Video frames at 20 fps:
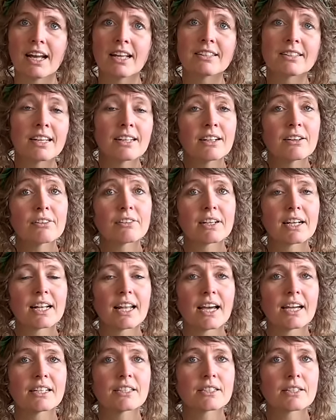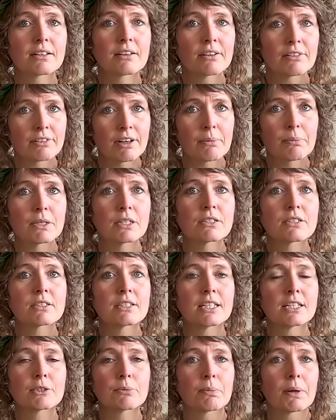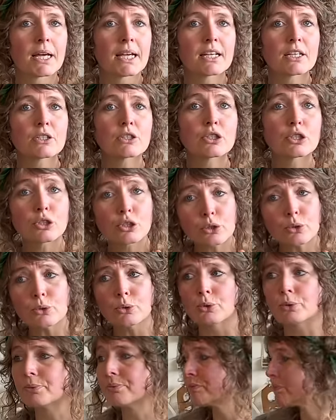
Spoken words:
And then I realized rabbits need blankets too.